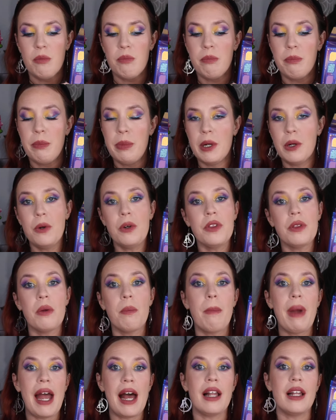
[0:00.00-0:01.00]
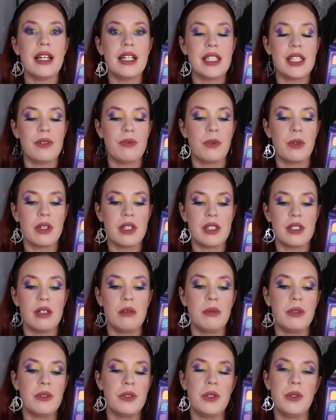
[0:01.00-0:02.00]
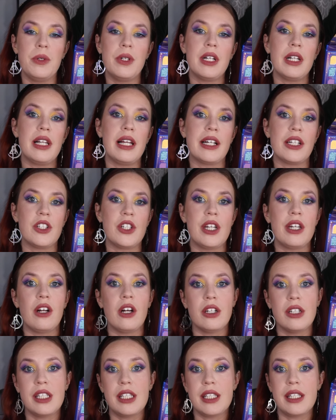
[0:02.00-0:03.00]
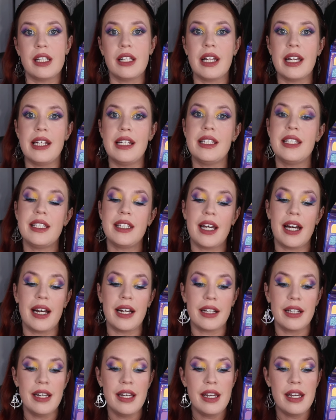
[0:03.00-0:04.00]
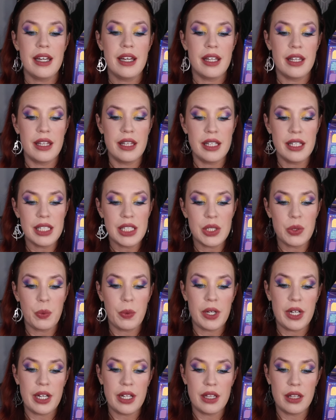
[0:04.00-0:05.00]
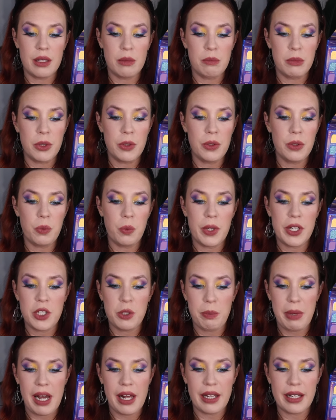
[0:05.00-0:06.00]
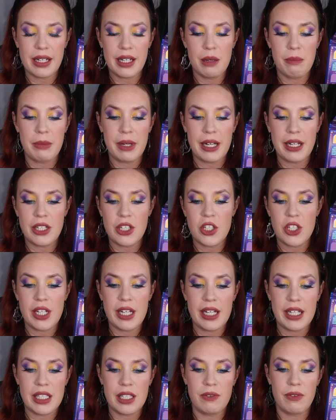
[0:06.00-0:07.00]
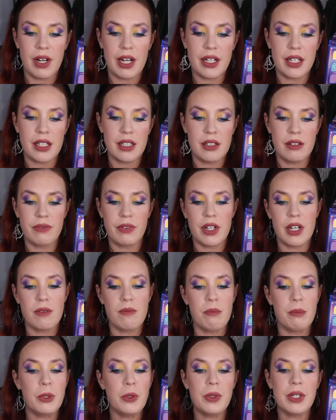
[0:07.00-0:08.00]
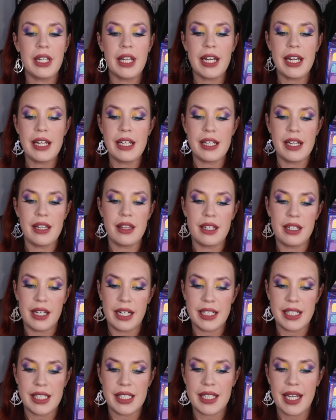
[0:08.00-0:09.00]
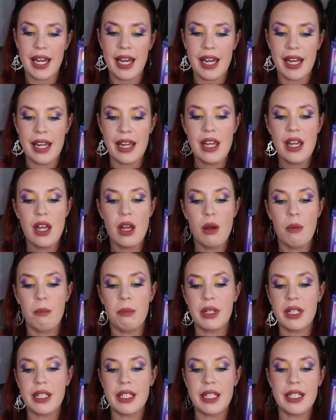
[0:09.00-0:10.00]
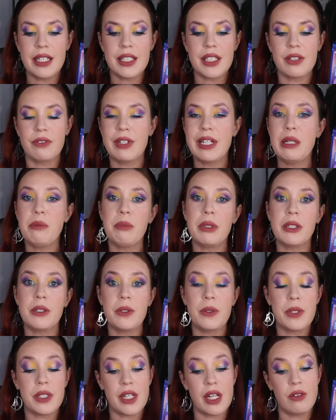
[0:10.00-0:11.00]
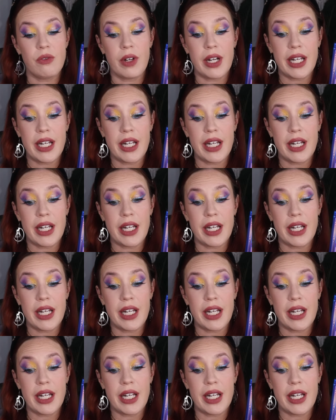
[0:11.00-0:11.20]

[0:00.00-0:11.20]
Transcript: both palettes for the Solmane 2 collection are still in stock. This one, the Moon Wish palette combines shades evocative of moonlight in the night sky, blending serene blues and